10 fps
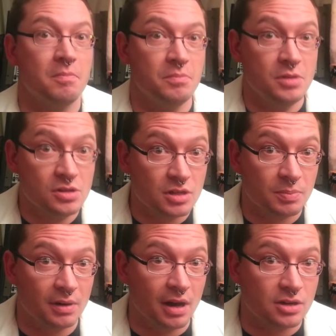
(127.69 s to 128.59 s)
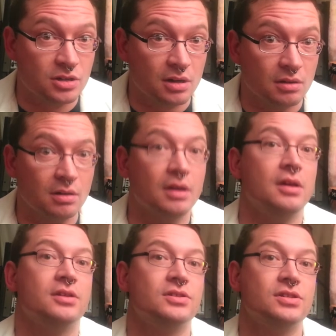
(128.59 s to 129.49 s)
Music production,
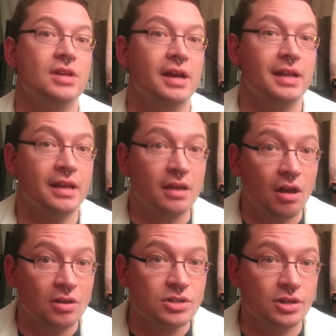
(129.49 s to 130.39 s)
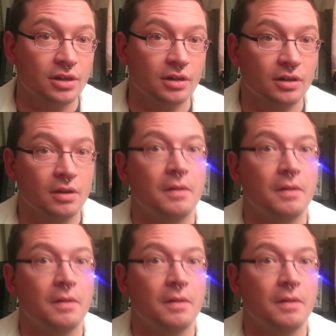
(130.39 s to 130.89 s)
society and culture,